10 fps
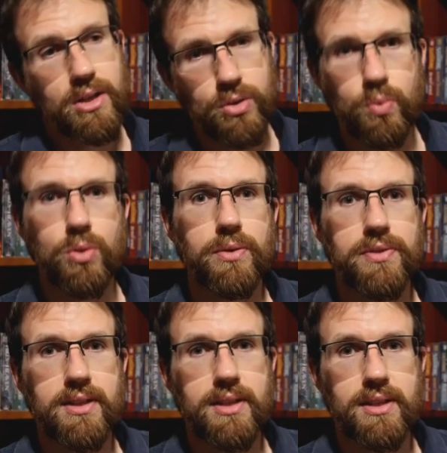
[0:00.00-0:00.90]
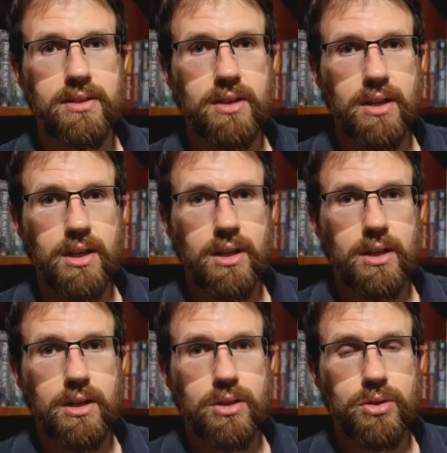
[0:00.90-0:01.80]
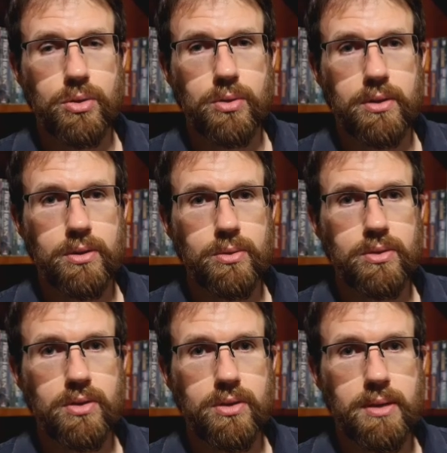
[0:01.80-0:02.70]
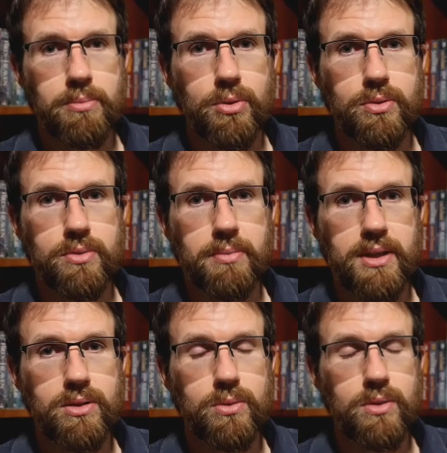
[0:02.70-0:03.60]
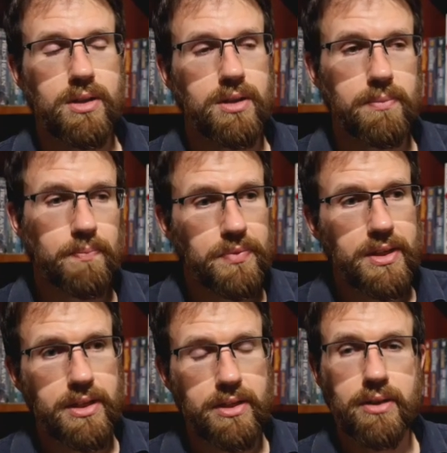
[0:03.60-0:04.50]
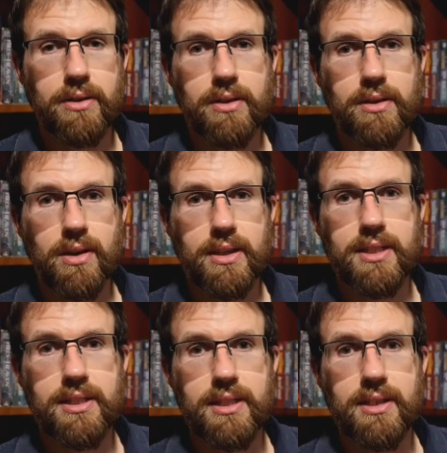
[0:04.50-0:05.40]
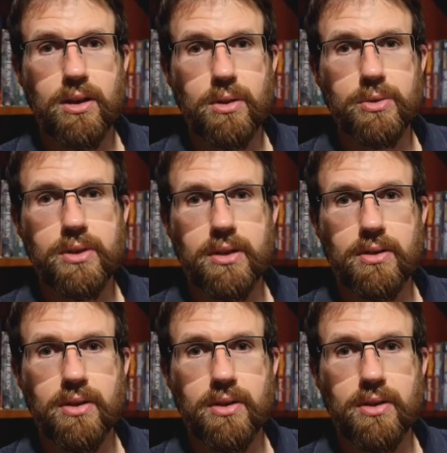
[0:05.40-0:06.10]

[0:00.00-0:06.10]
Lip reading: Dwarfs are these short little stocky balls of muscle that, like to dig holes in the